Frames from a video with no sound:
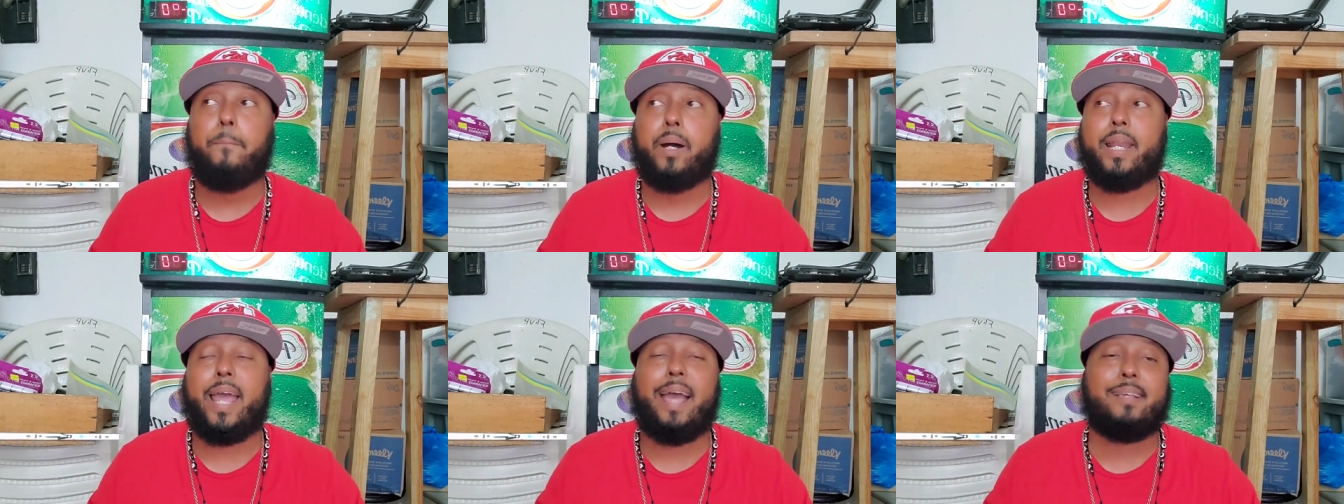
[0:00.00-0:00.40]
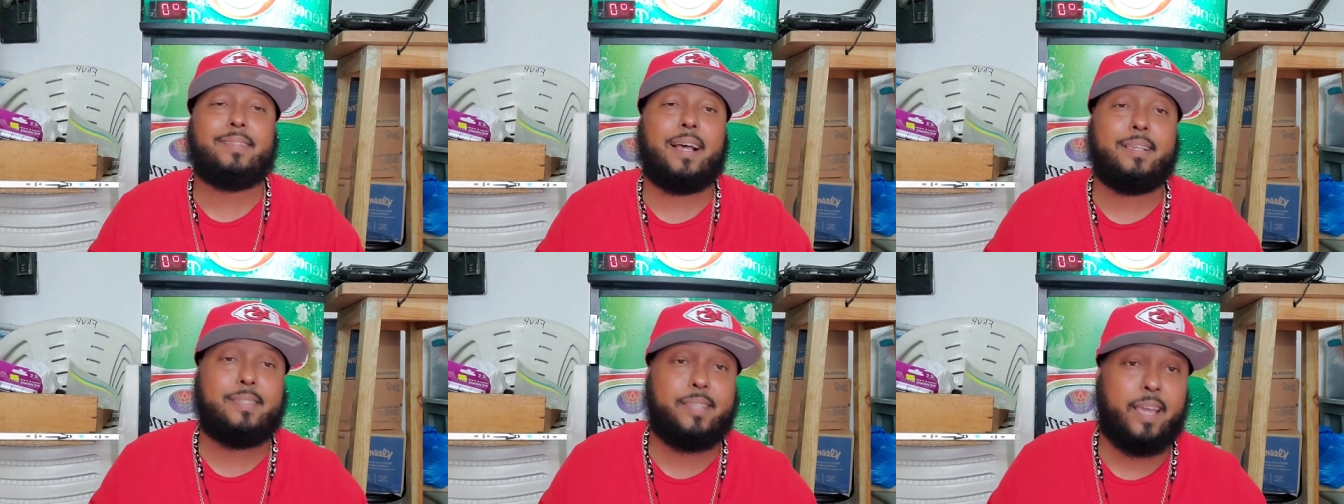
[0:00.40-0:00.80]
But
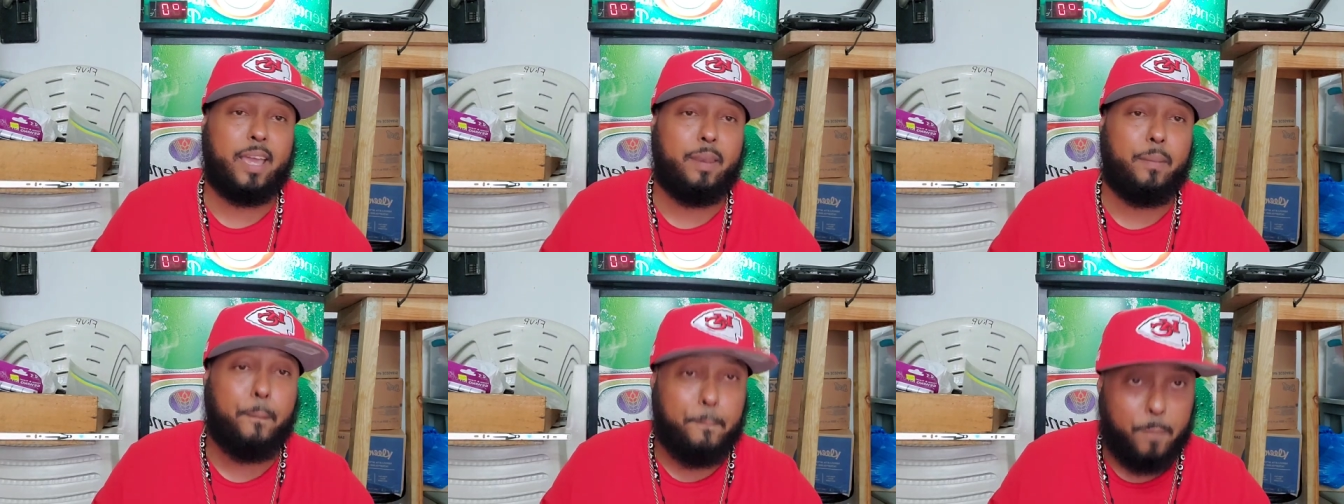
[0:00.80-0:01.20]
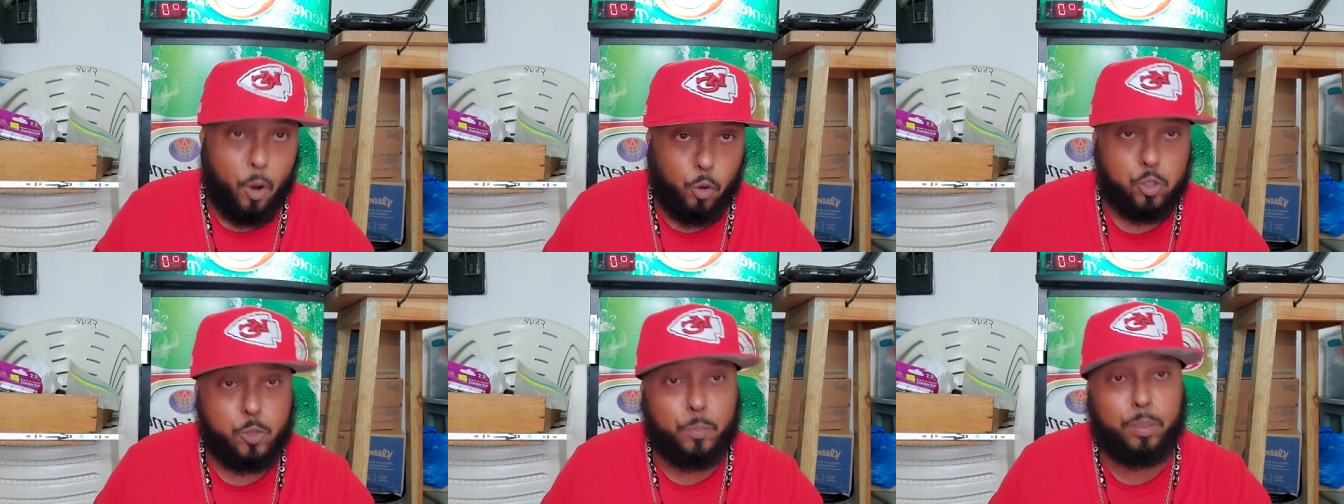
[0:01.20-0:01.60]
as I said,
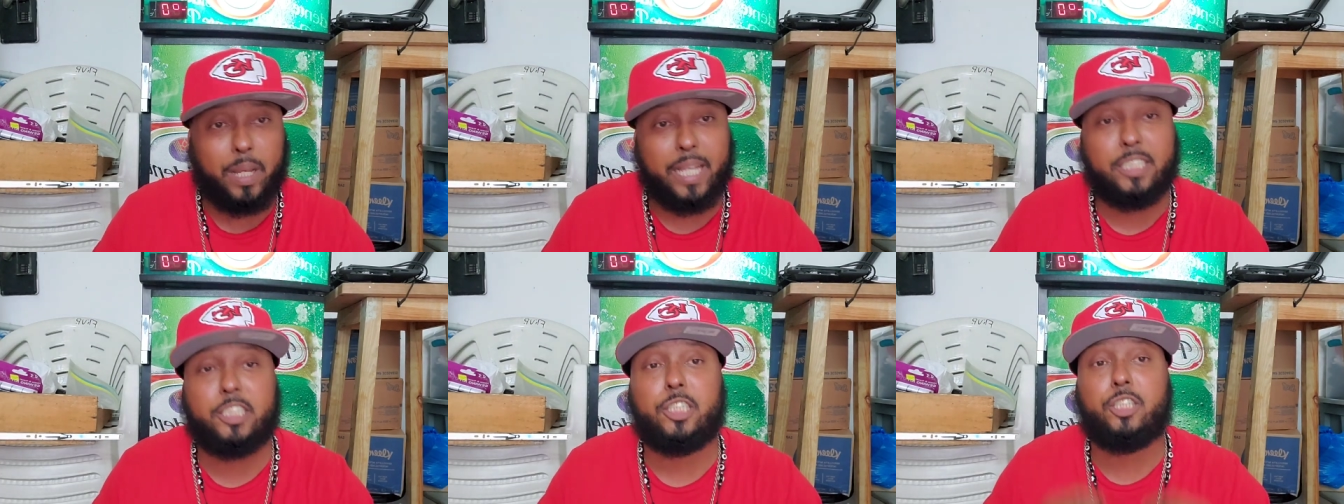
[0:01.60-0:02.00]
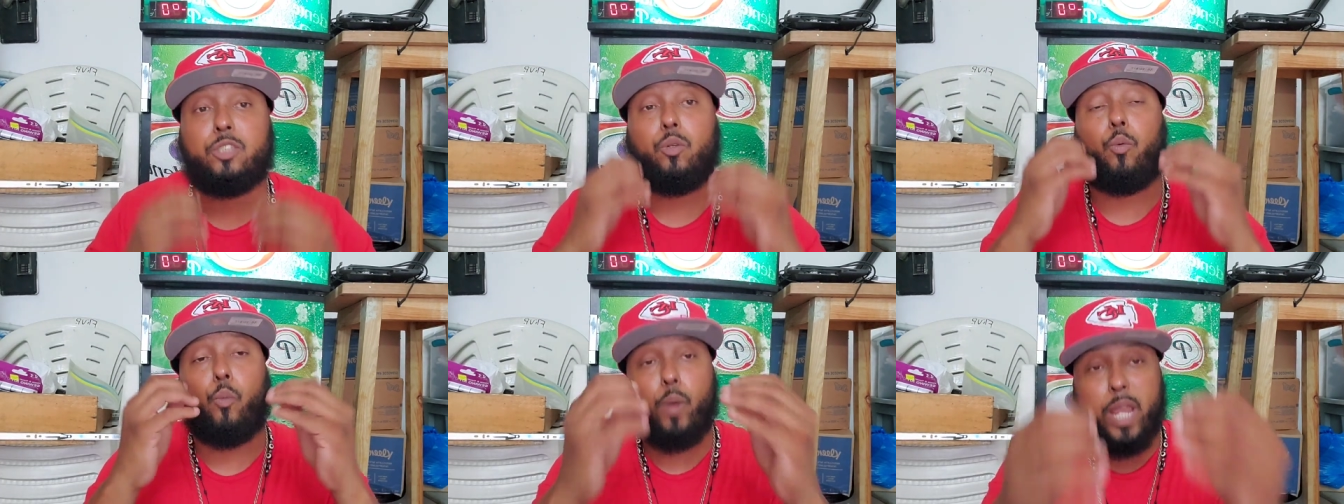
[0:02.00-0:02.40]
most
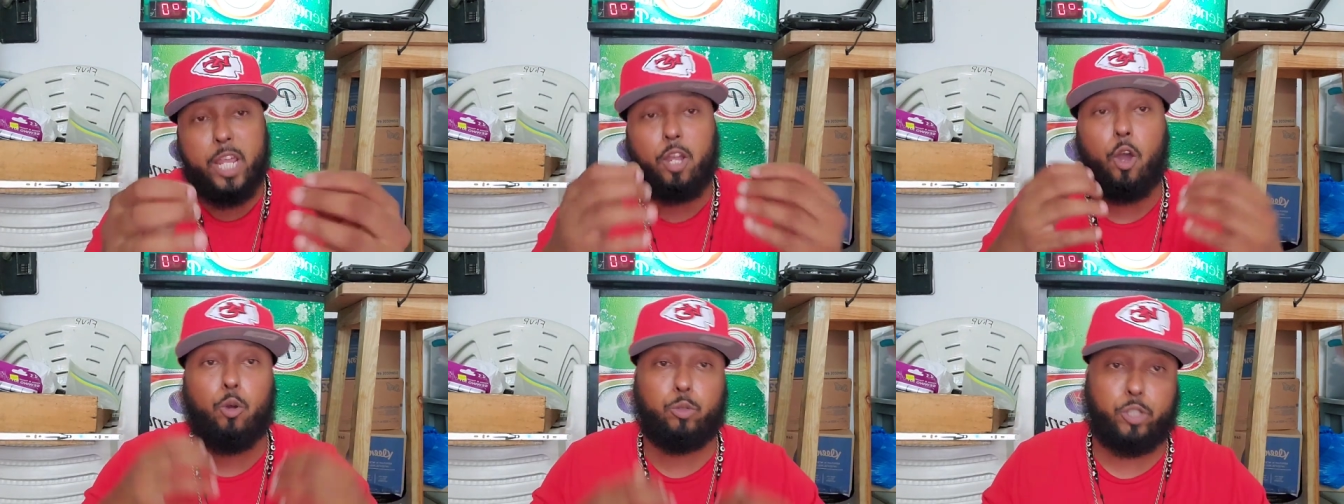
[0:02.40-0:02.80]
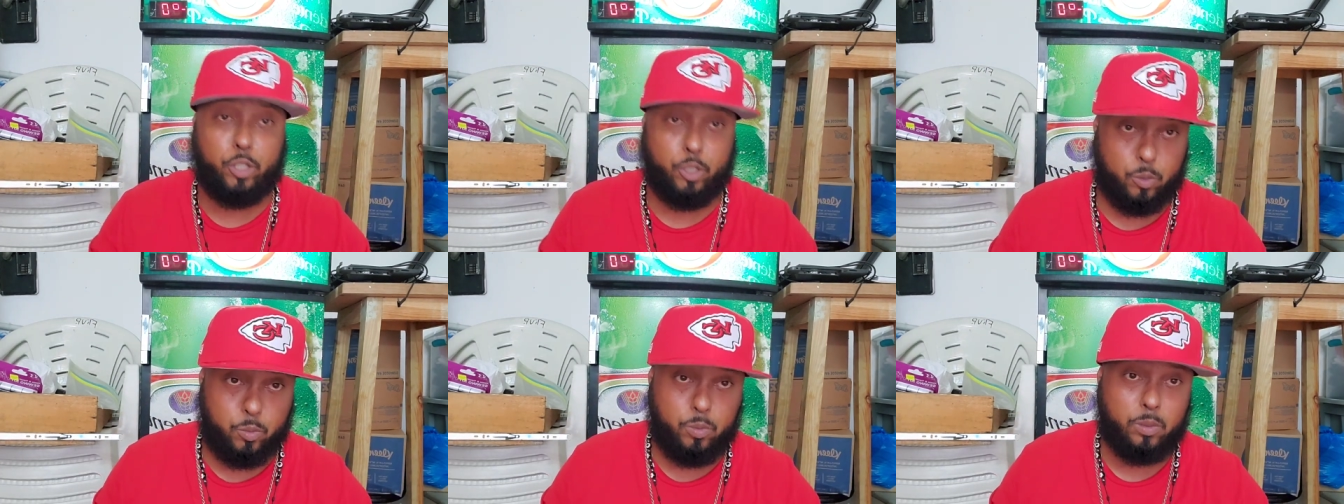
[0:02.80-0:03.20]
places we go
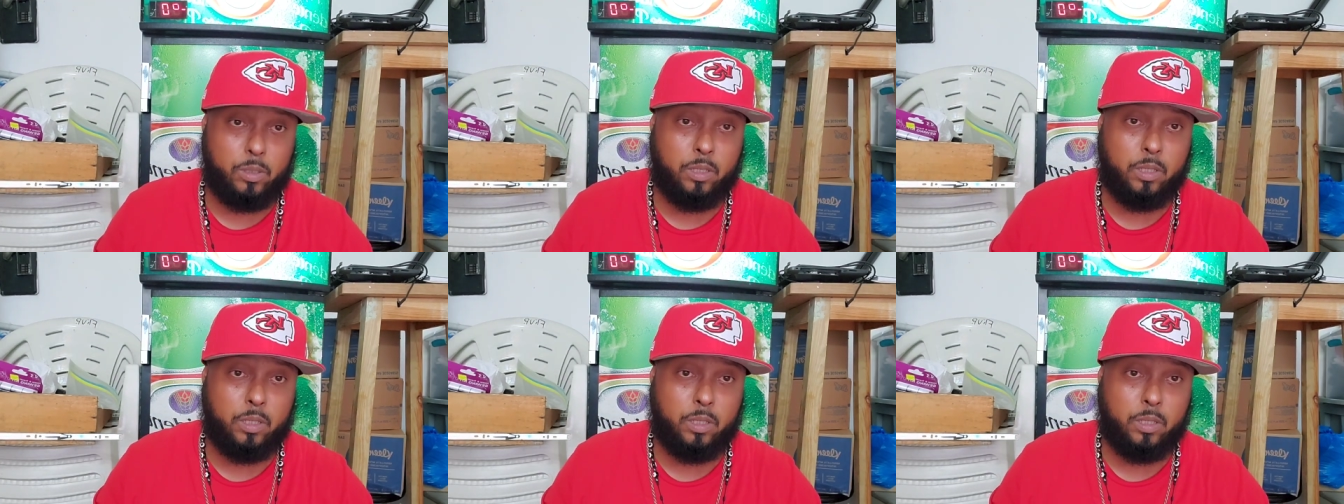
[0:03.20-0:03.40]
to